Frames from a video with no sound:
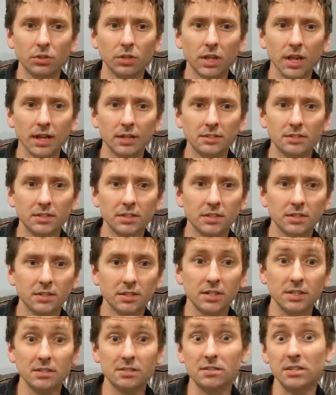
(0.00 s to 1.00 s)

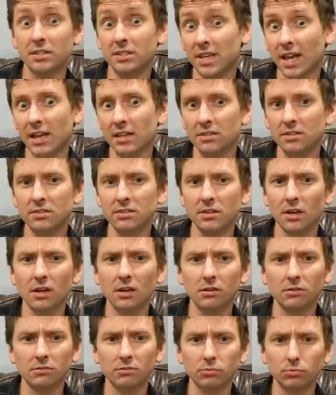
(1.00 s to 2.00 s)
classes is the tense
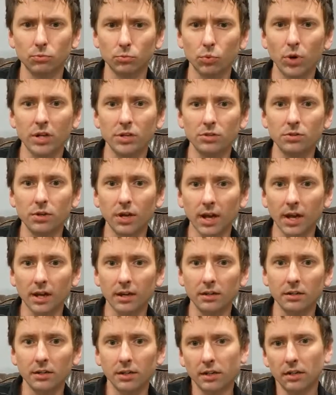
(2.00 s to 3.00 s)
of when you
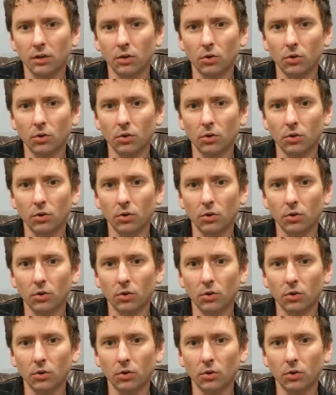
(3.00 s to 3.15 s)
had